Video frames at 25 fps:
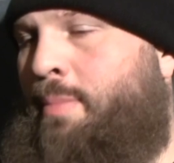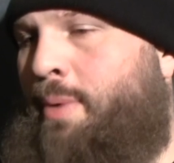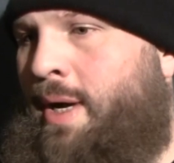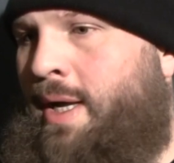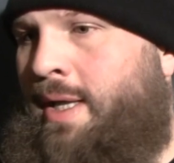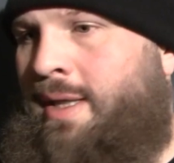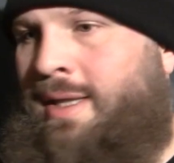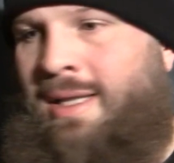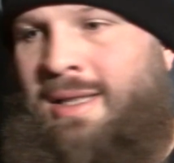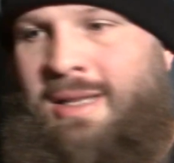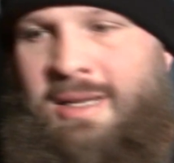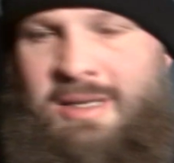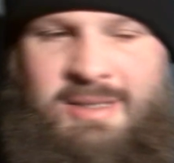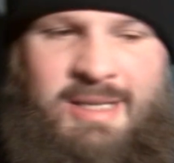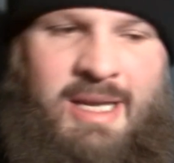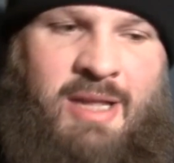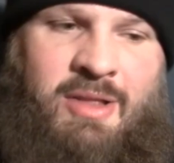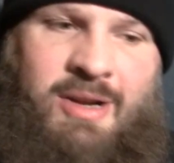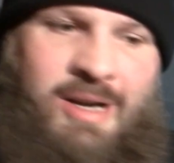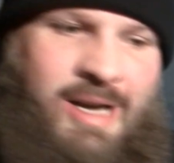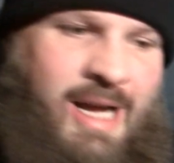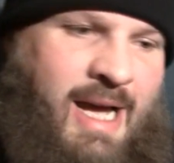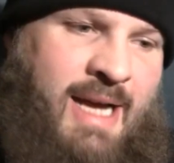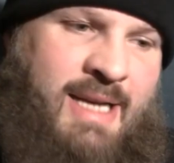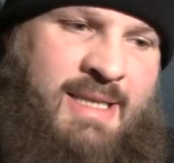But then there's
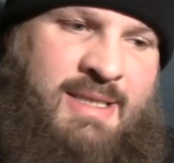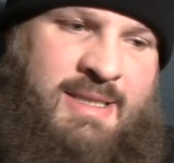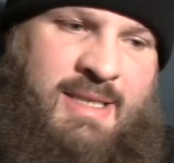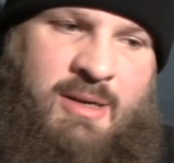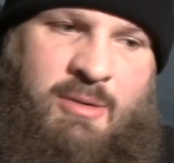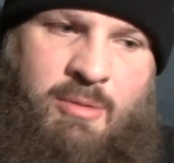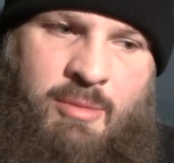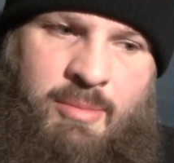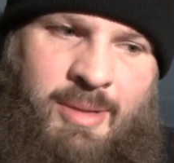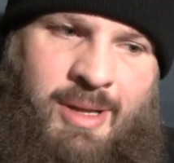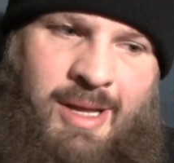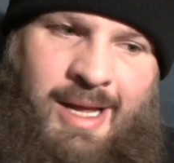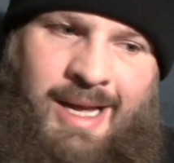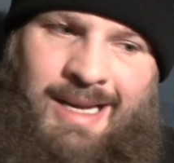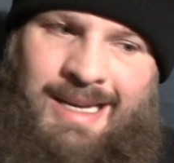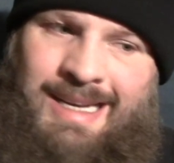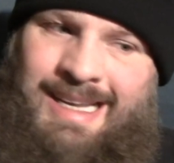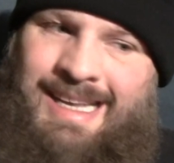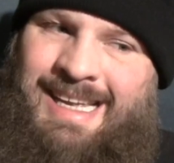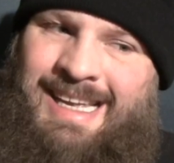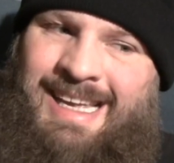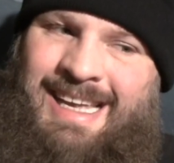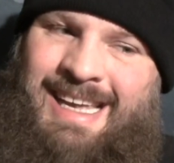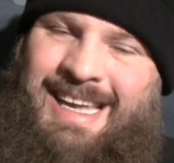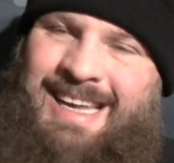other guys that would be like,
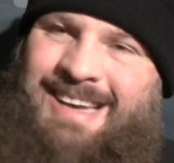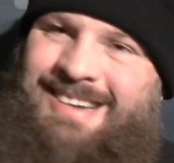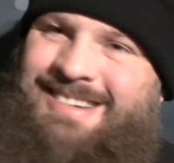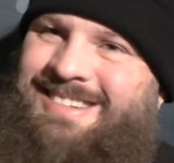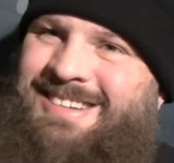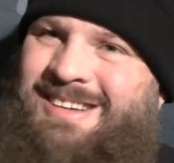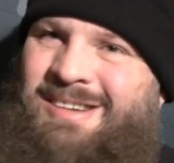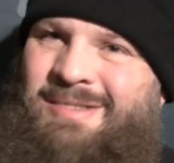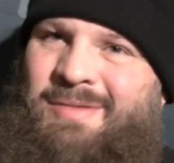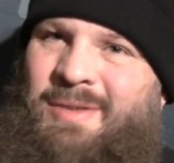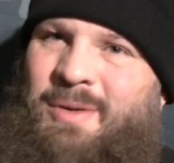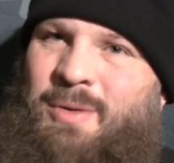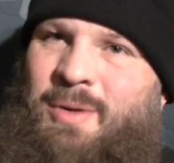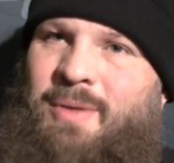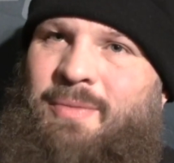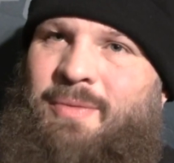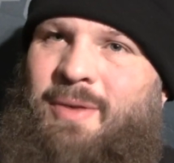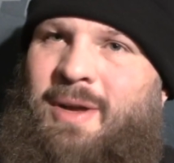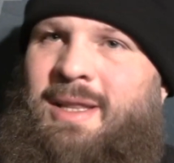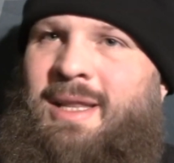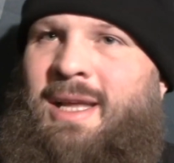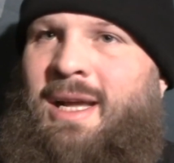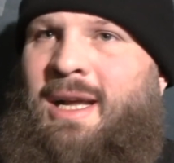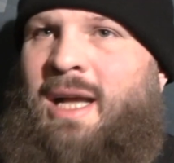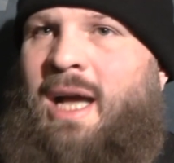I don't know if I want to
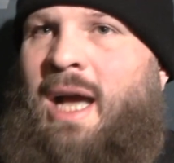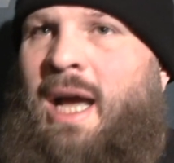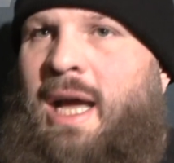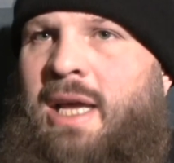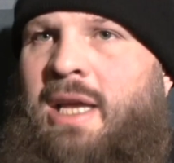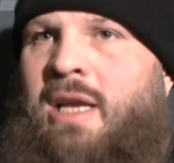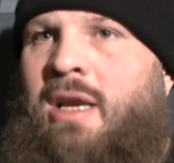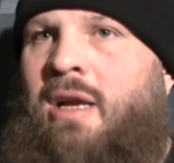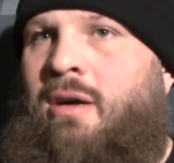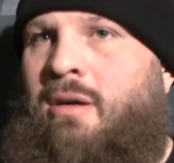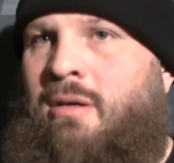fight that guy.